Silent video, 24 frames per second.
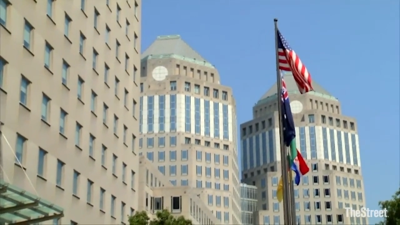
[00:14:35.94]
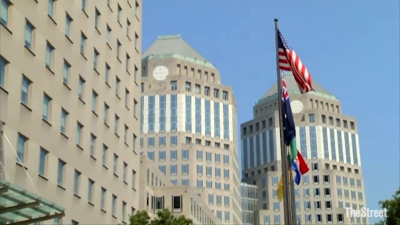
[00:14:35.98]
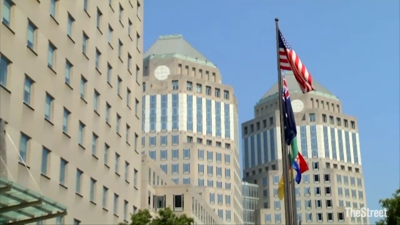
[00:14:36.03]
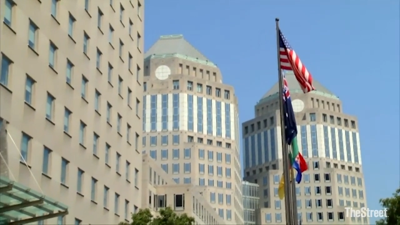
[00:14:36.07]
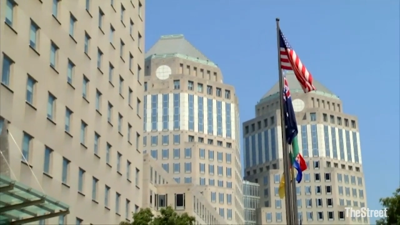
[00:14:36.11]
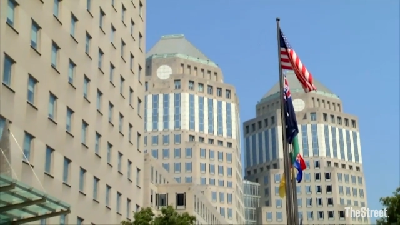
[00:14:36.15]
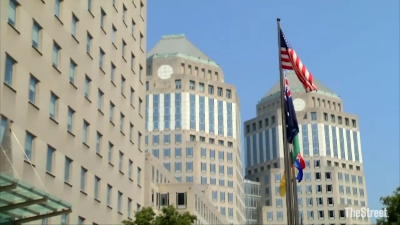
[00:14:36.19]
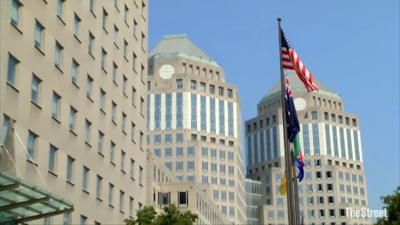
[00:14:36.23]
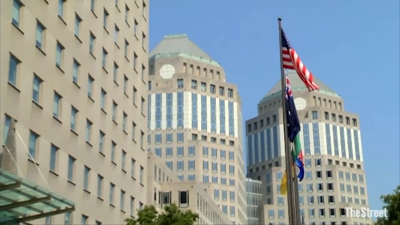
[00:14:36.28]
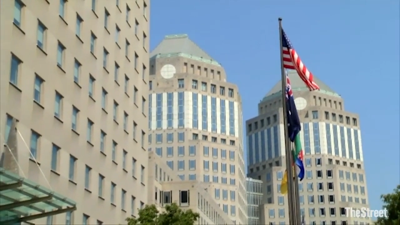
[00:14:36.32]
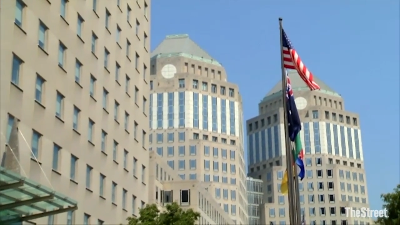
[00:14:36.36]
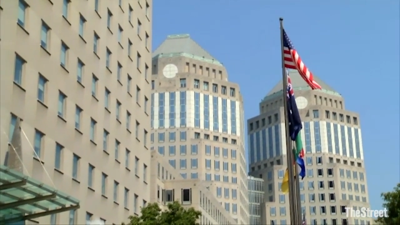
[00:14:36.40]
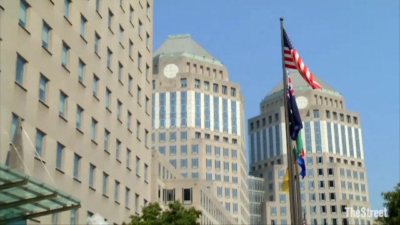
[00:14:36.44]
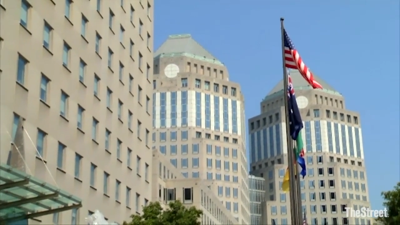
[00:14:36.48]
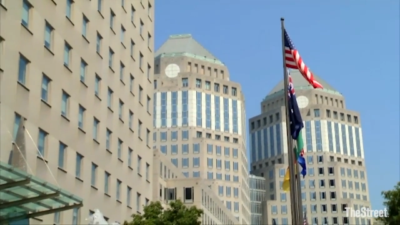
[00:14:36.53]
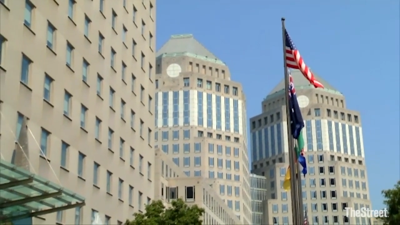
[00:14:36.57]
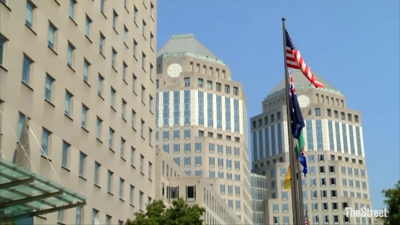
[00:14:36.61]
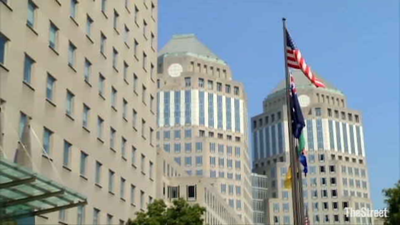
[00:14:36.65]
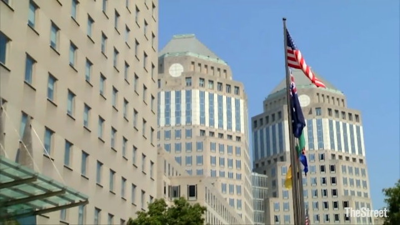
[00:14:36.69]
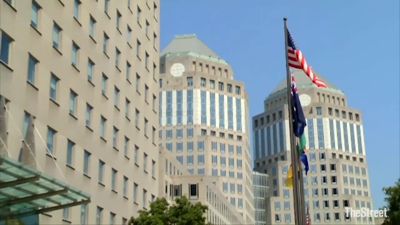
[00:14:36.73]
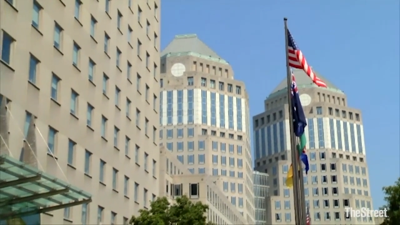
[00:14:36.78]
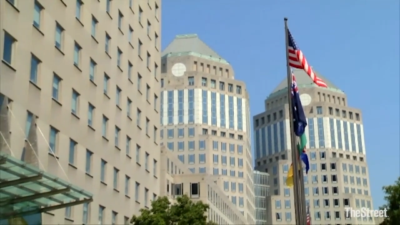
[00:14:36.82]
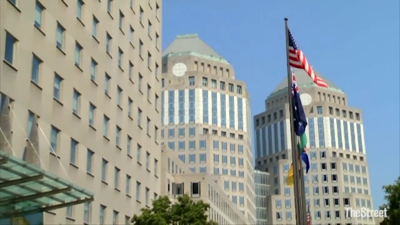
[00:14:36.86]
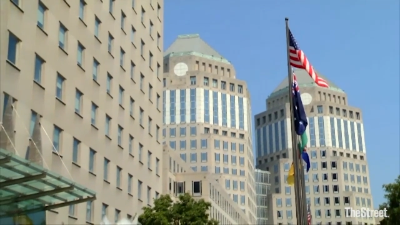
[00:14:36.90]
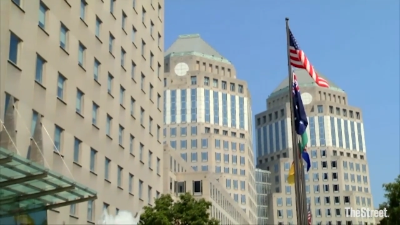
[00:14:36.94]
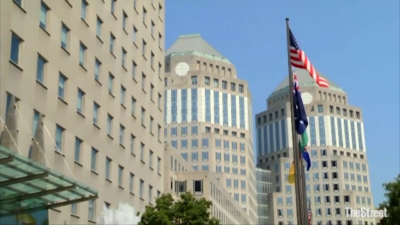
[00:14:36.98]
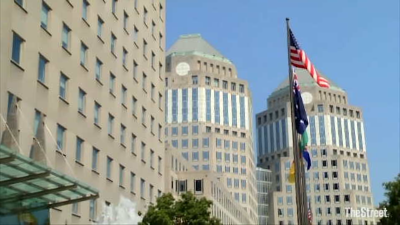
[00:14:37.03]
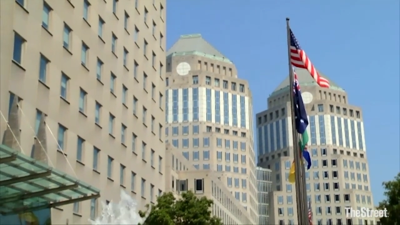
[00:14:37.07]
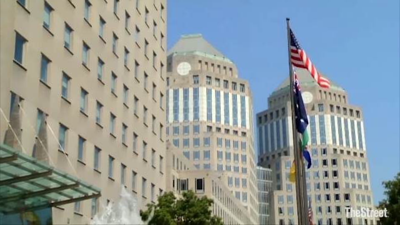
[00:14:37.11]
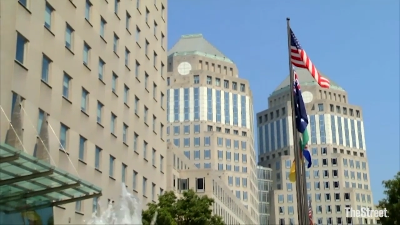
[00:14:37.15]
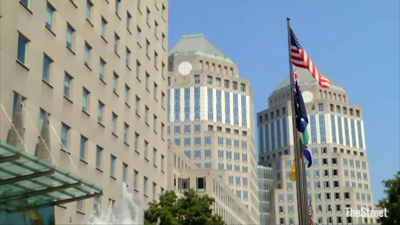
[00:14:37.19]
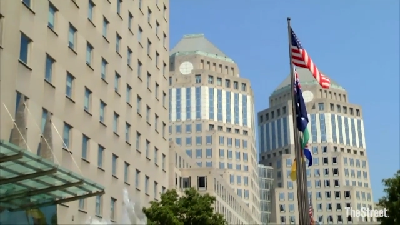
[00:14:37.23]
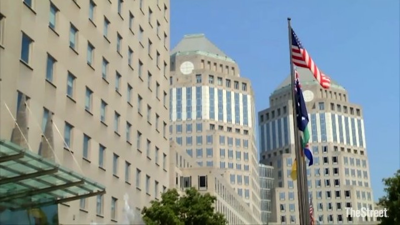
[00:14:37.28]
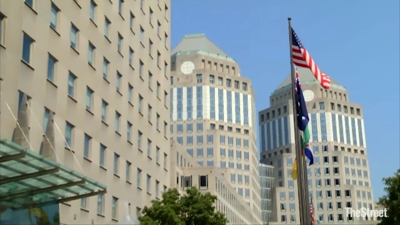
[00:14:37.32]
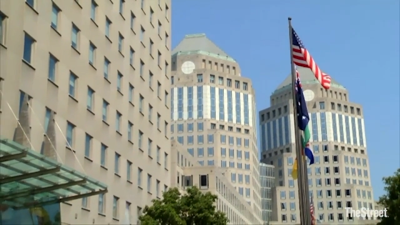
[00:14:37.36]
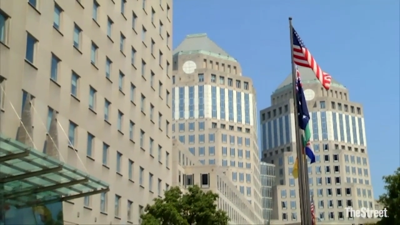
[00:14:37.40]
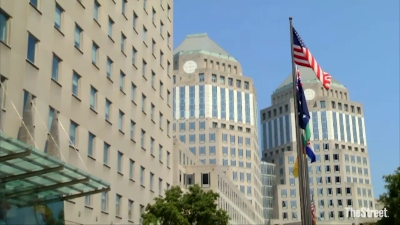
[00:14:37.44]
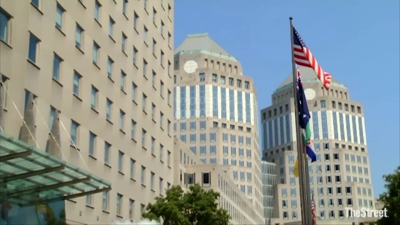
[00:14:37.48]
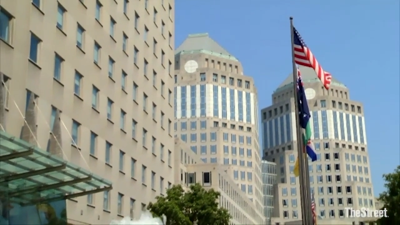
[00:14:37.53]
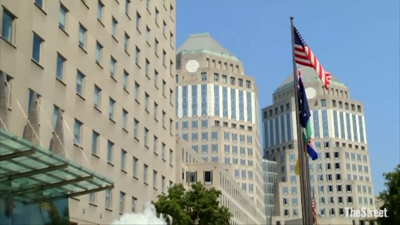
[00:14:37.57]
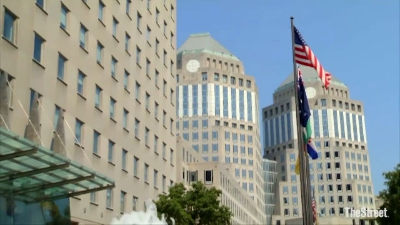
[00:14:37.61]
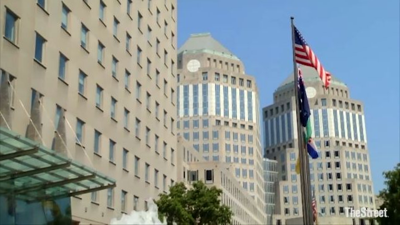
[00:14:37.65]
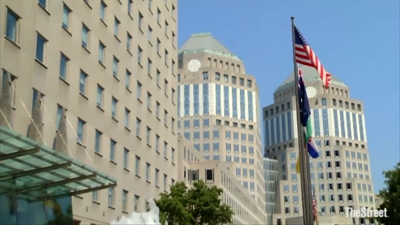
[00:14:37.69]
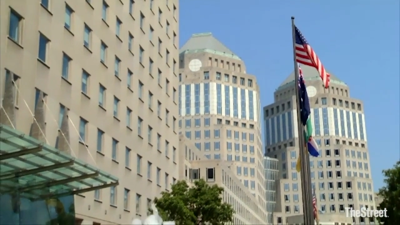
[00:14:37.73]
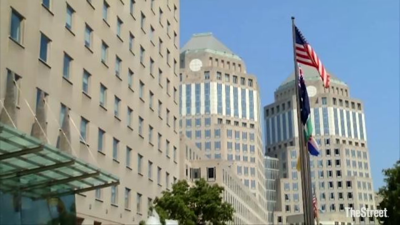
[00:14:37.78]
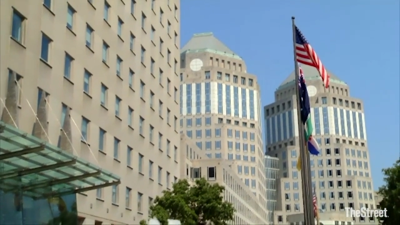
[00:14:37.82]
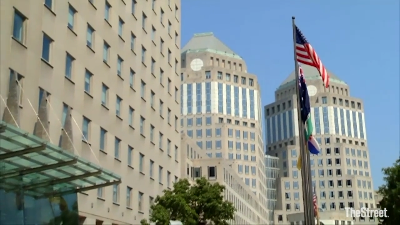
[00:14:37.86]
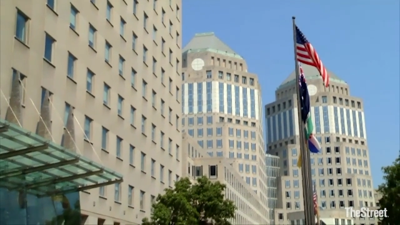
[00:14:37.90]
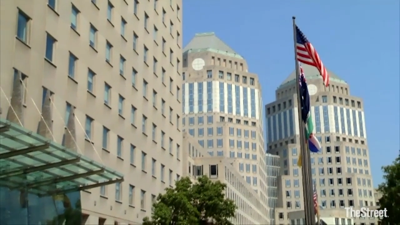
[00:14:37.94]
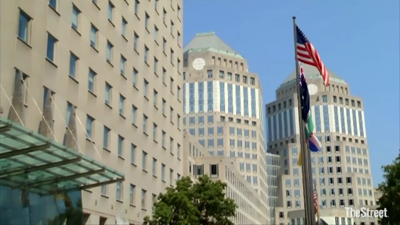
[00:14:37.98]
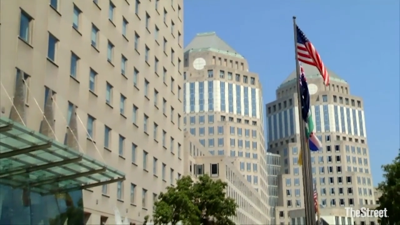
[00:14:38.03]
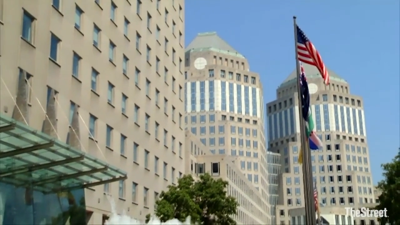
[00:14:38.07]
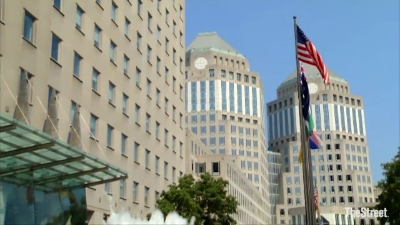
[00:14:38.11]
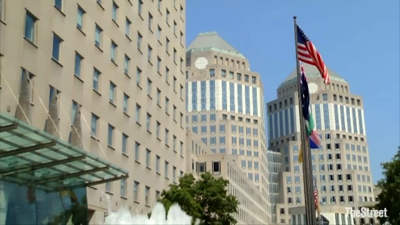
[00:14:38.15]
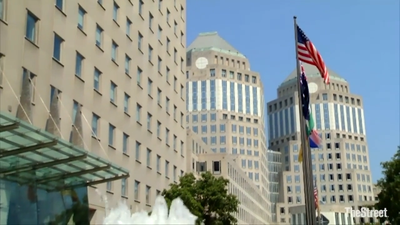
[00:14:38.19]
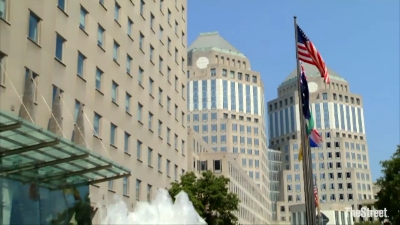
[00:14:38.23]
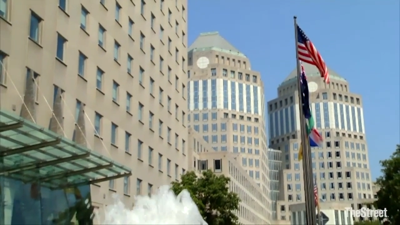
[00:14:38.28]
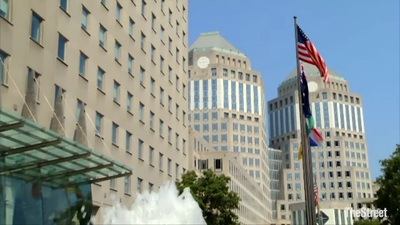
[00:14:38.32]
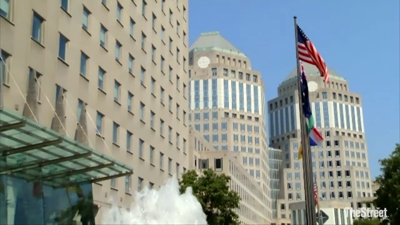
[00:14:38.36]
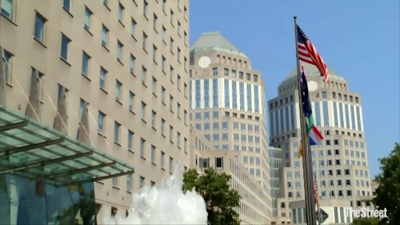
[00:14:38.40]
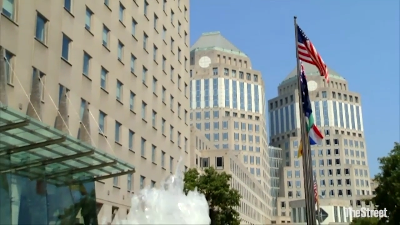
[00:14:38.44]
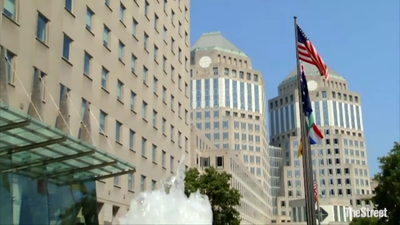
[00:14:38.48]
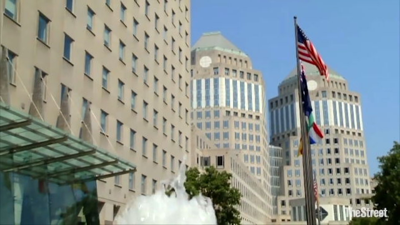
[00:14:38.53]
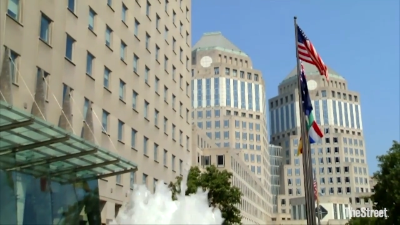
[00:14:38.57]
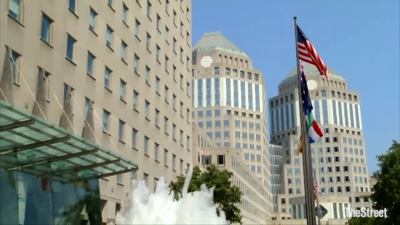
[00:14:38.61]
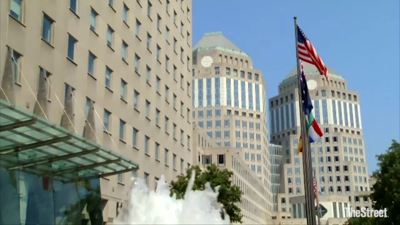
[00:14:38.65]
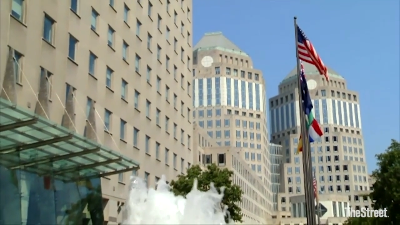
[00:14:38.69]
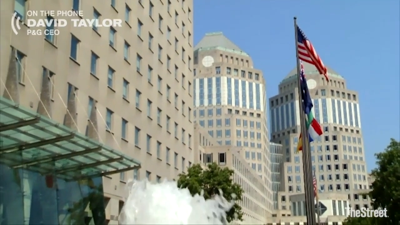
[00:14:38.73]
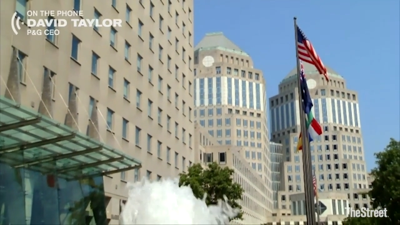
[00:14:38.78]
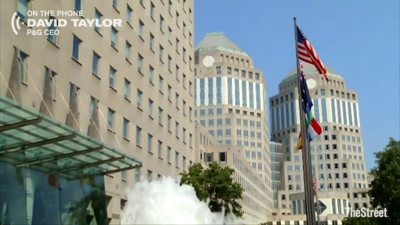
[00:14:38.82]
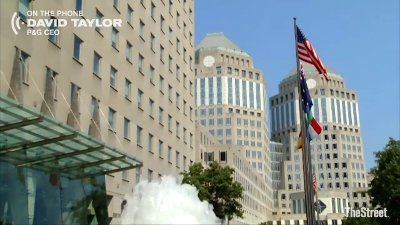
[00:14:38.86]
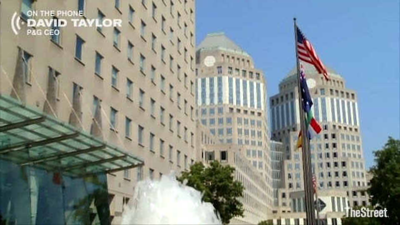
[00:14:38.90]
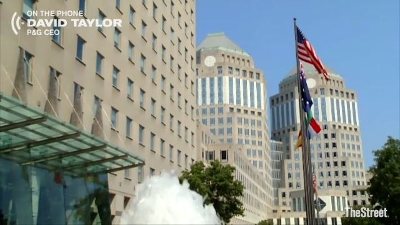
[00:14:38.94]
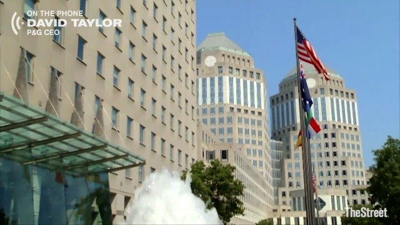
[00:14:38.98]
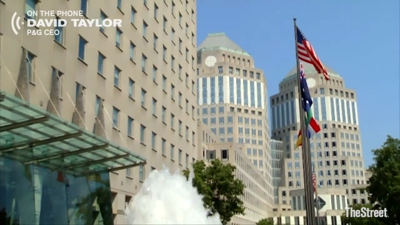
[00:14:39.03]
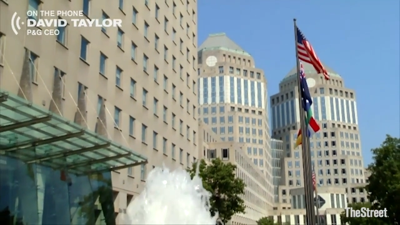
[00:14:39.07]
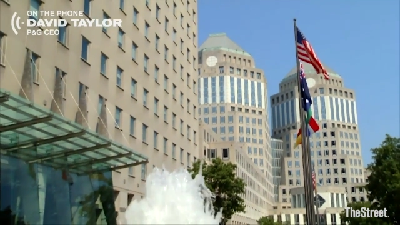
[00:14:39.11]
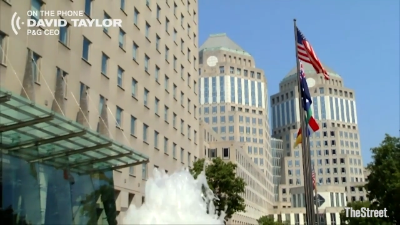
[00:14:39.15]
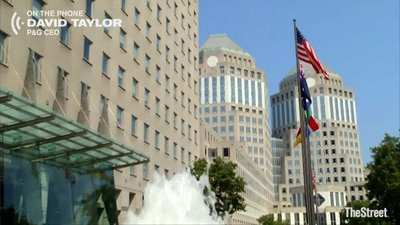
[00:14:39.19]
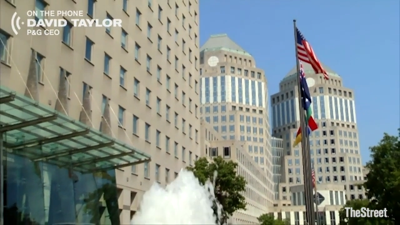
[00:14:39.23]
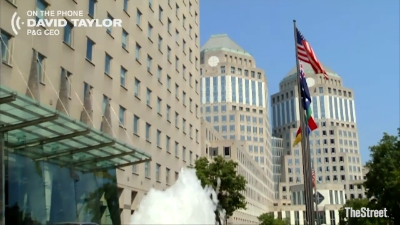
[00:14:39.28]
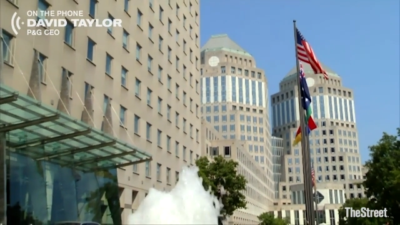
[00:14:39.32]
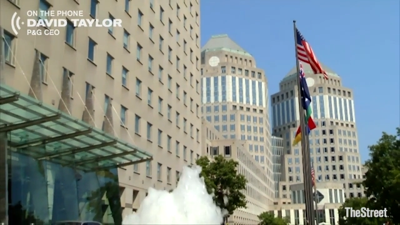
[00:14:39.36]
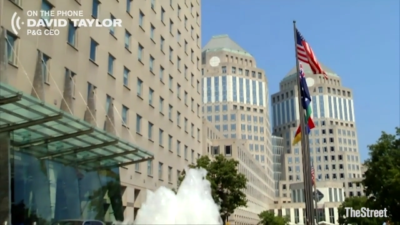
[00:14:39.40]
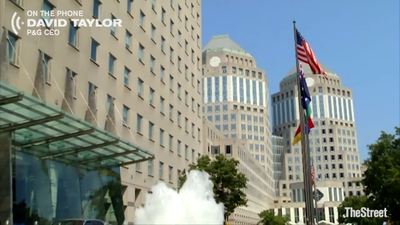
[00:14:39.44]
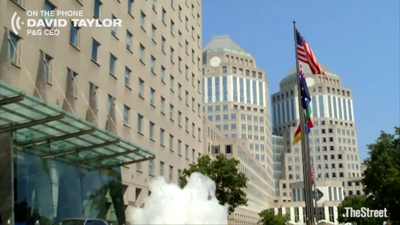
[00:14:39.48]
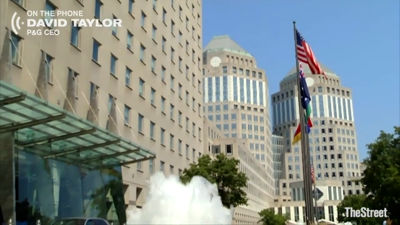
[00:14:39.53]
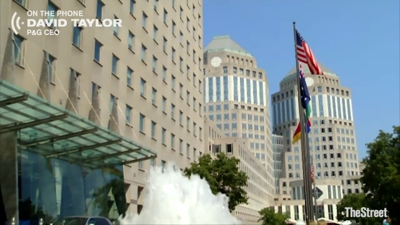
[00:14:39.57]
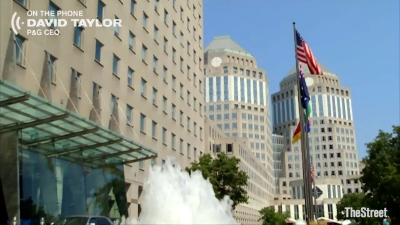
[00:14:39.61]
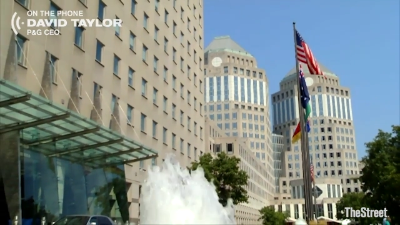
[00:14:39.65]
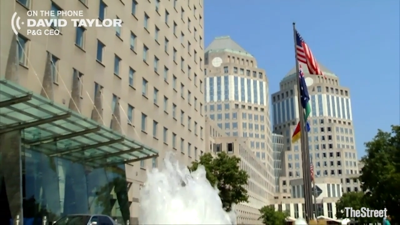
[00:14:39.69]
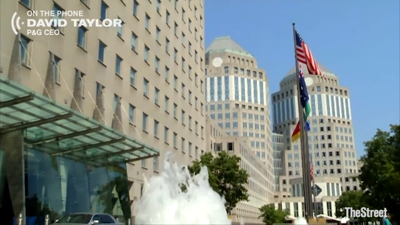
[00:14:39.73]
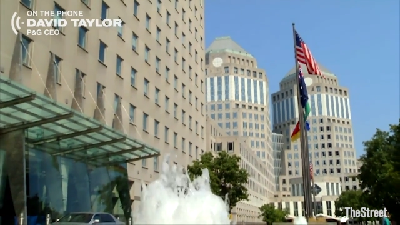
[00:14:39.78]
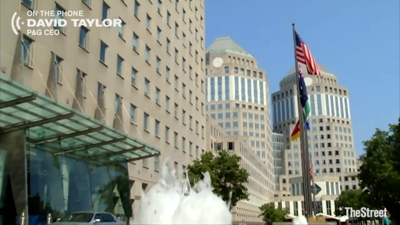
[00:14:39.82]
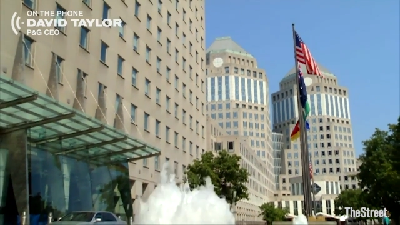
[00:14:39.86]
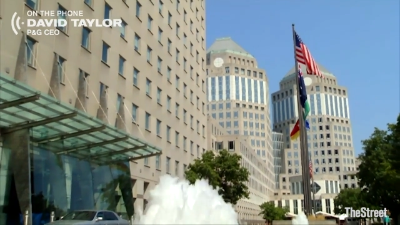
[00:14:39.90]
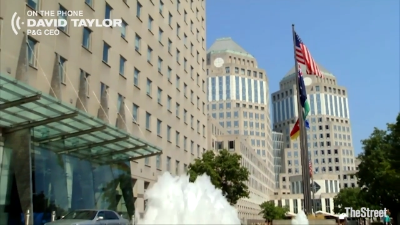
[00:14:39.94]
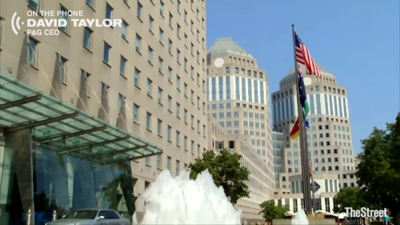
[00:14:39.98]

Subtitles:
[unreadable: no face in view]